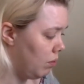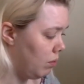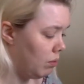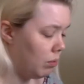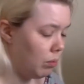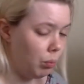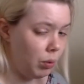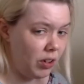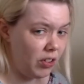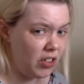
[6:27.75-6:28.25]

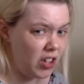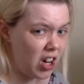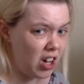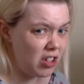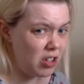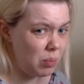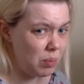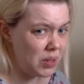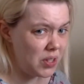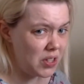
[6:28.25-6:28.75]
we're starting
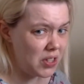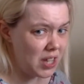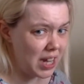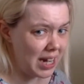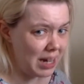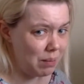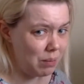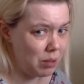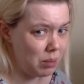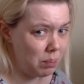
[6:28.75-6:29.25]
with the same
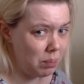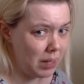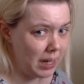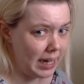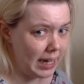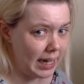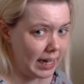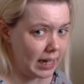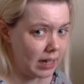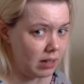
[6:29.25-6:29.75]
number
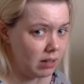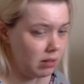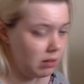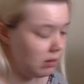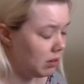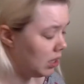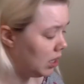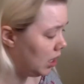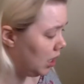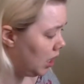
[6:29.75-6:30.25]
here,
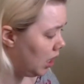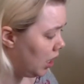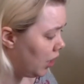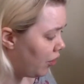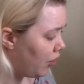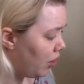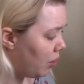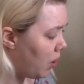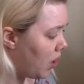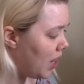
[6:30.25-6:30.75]

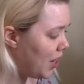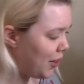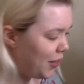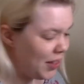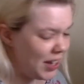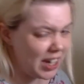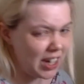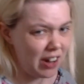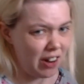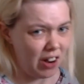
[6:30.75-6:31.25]
so I
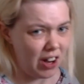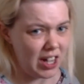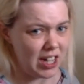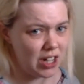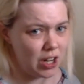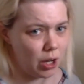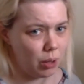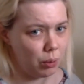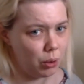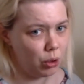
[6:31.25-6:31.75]
think I
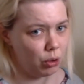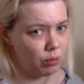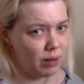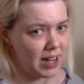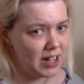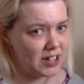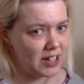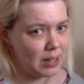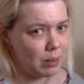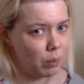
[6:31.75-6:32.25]
know
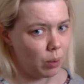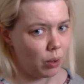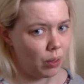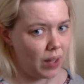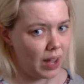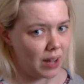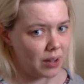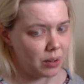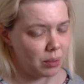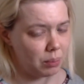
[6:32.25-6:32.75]
already what that
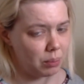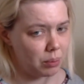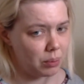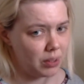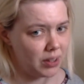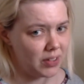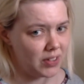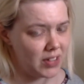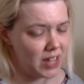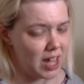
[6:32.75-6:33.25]
number
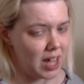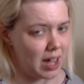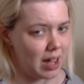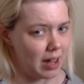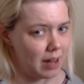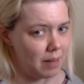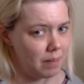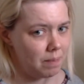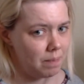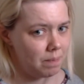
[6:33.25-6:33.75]
is there.
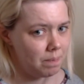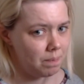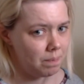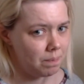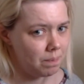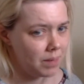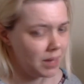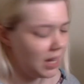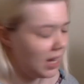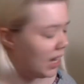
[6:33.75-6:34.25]

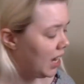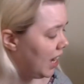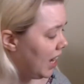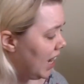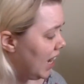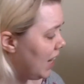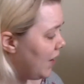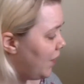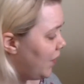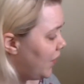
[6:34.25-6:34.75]

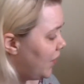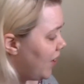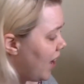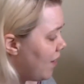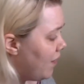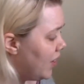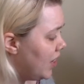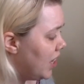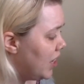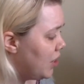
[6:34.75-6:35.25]
If 7
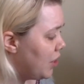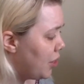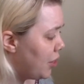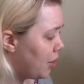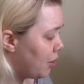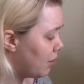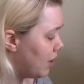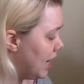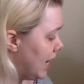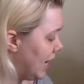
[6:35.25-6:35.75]
and
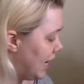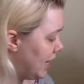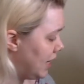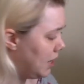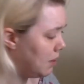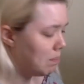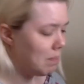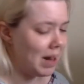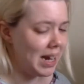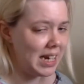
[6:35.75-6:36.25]
3
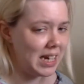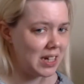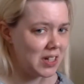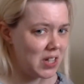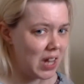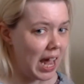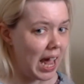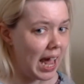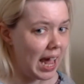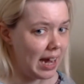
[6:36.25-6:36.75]
make
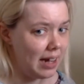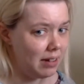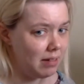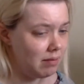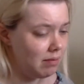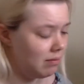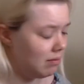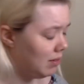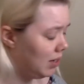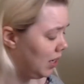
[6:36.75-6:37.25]
10,
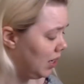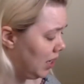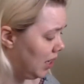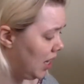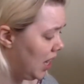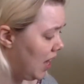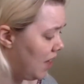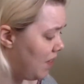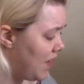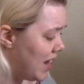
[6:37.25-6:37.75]

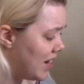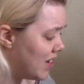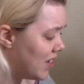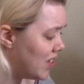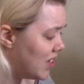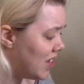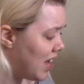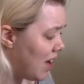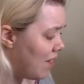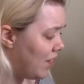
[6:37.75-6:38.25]
then
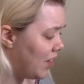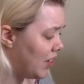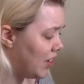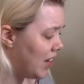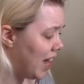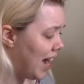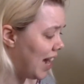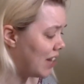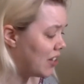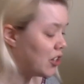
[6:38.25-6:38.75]
7
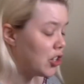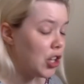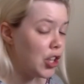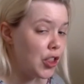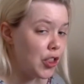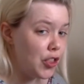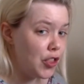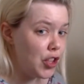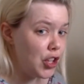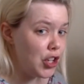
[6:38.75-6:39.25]
and
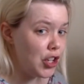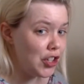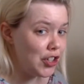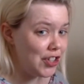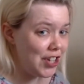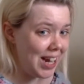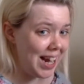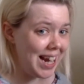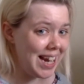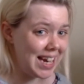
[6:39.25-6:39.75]

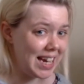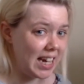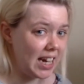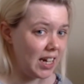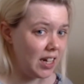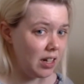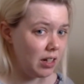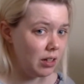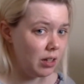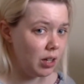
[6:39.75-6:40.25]
13
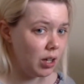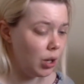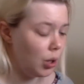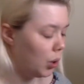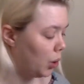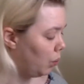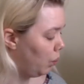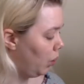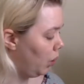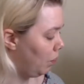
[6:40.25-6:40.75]

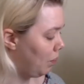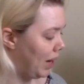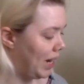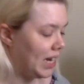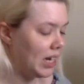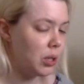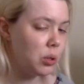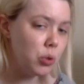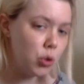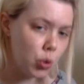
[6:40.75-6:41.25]
will make
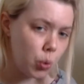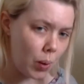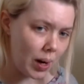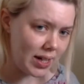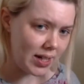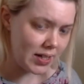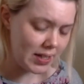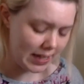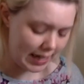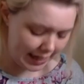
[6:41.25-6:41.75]

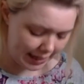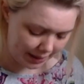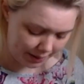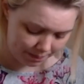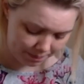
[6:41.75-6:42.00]
20.